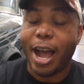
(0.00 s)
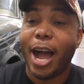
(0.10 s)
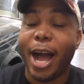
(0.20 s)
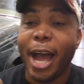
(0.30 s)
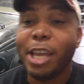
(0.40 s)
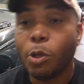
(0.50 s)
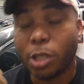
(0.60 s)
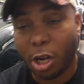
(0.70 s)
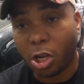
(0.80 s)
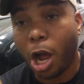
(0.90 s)
I
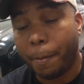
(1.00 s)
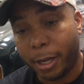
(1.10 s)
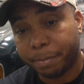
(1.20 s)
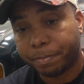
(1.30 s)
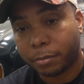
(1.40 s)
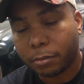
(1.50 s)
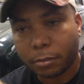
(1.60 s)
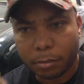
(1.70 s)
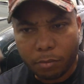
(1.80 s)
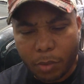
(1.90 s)
used a lot of copper.
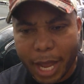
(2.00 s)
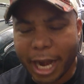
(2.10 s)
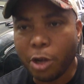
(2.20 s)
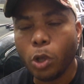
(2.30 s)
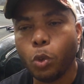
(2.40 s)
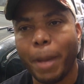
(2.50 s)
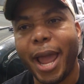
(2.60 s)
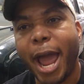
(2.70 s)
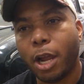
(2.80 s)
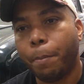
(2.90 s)
And I noticed with my
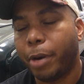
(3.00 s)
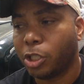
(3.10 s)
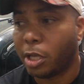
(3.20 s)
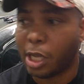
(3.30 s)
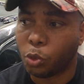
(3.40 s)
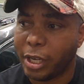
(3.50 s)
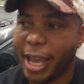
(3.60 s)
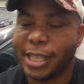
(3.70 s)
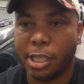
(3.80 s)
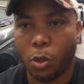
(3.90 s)
high compression, because I was running
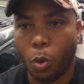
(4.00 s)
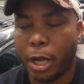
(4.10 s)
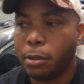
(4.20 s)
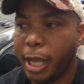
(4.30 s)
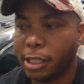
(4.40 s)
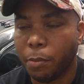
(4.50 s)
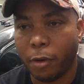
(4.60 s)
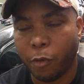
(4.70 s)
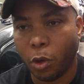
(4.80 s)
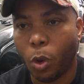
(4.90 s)
18 to 1,
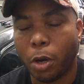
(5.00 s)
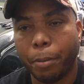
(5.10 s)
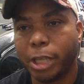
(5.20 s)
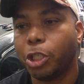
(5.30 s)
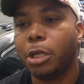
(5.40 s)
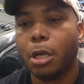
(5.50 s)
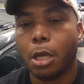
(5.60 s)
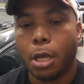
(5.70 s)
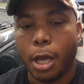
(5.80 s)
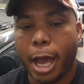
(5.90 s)
18.4 to 1 compression,
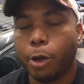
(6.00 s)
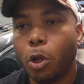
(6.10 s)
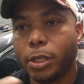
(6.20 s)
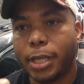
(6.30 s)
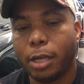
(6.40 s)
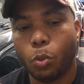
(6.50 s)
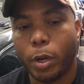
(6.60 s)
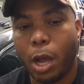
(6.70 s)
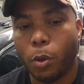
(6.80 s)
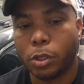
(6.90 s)
I noticed that
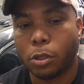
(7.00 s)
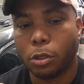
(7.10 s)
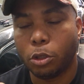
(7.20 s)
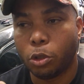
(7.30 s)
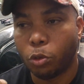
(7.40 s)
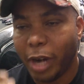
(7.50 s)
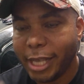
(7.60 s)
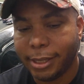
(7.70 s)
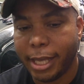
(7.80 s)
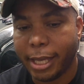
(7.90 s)
when I was
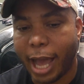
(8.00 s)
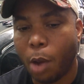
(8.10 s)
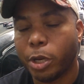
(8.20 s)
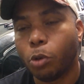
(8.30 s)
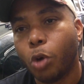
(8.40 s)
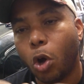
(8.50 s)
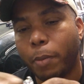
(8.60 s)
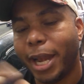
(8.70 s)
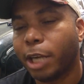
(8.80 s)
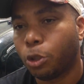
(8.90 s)
racing, I would erode
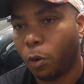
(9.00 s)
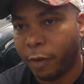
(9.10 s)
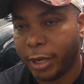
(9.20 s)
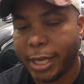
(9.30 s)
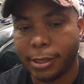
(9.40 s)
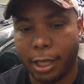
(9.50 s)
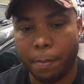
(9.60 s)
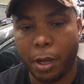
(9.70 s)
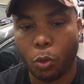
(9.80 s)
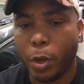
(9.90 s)
my electrode very easily.
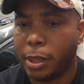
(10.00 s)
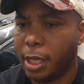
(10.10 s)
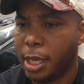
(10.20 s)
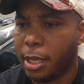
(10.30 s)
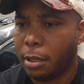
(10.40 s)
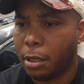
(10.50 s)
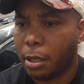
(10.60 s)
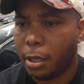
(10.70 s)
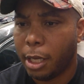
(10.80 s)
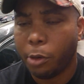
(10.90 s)
But with the
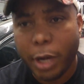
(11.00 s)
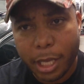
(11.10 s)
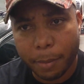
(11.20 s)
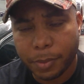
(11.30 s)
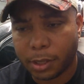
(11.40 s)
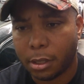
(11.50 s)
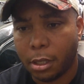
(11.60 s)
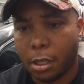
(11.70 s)
iridiums,